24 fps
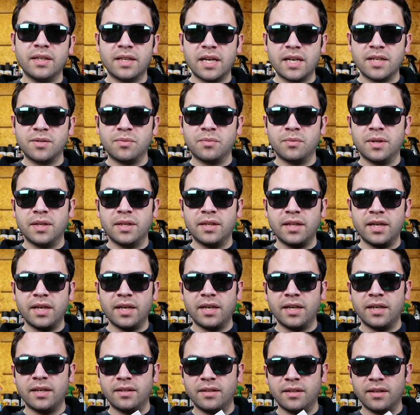That's when
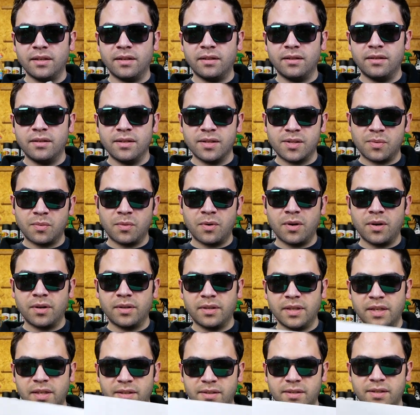they did this
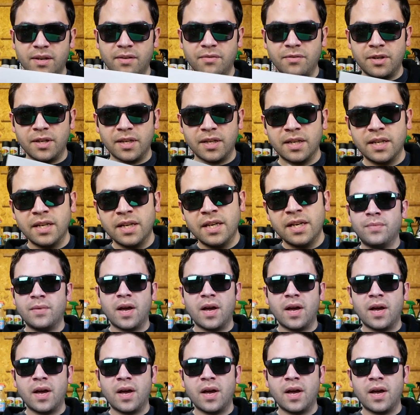work, they discovered it.